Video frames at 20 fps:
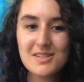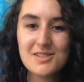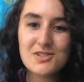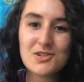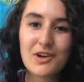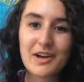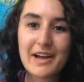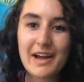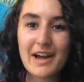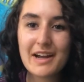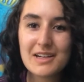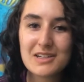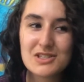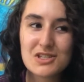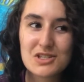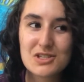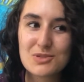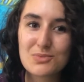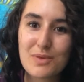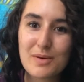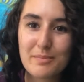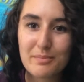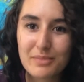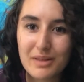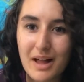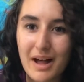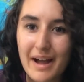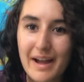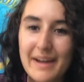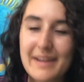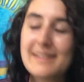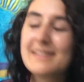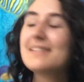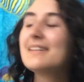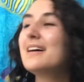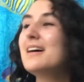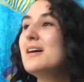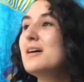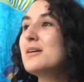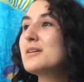So I kind of just swim blind.
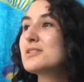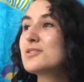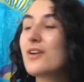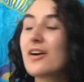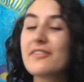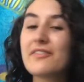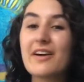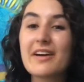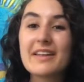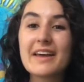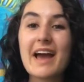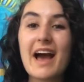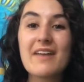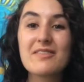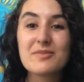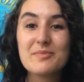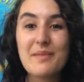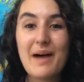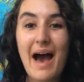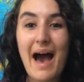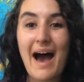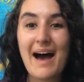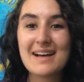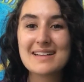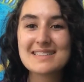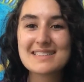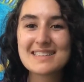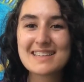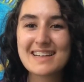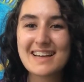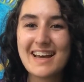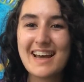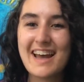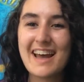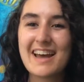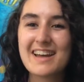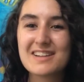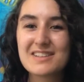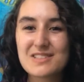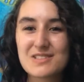So I finally have a mask
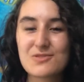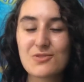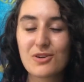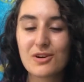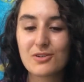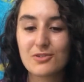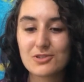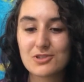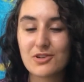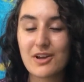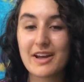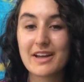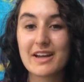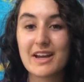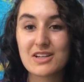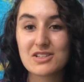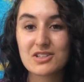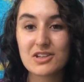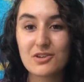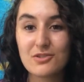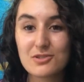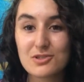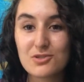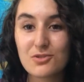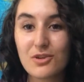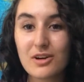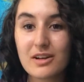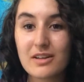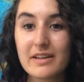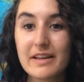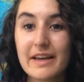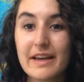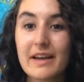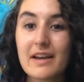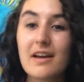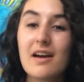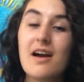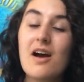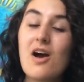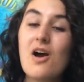and a snorkel, so I can actually go
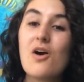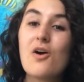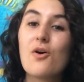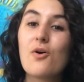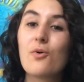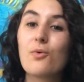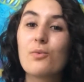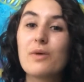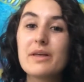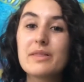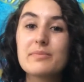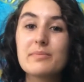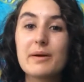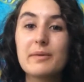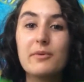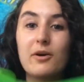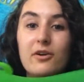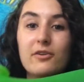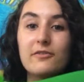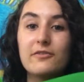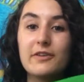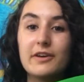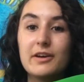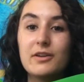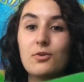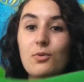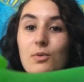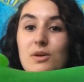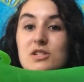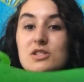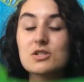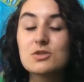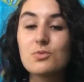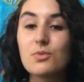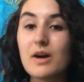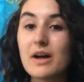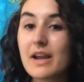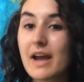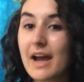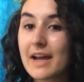snorkeling with my monofin, which is
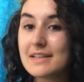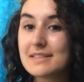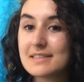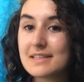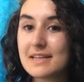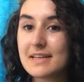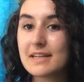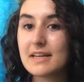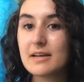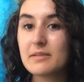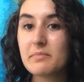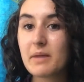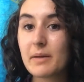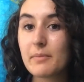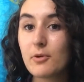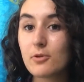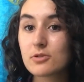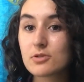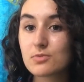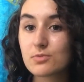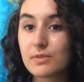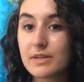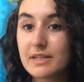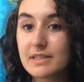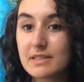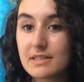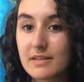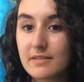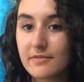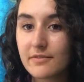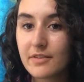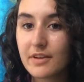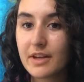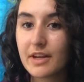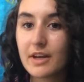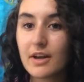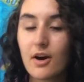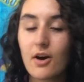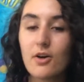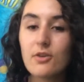what I did in my most recent
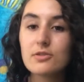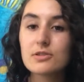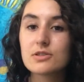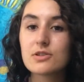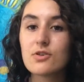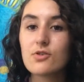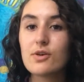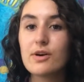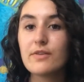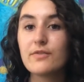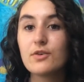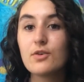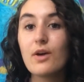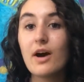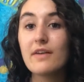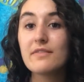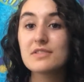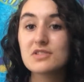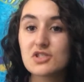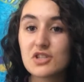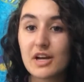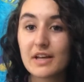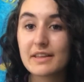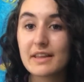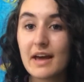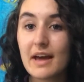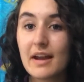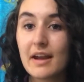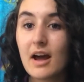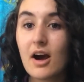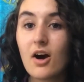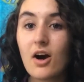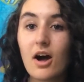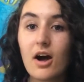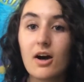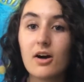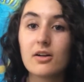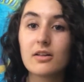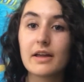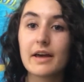video. So if you haven't checked that out,
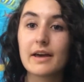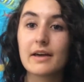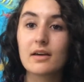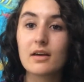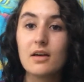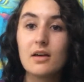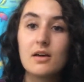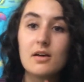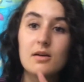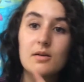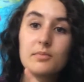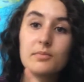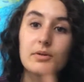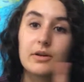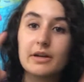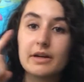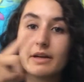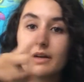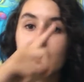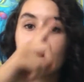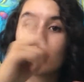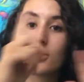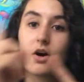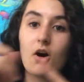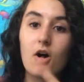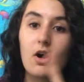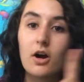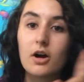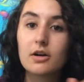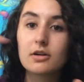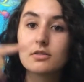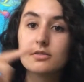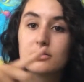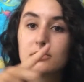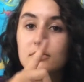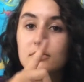I'll like put it in a card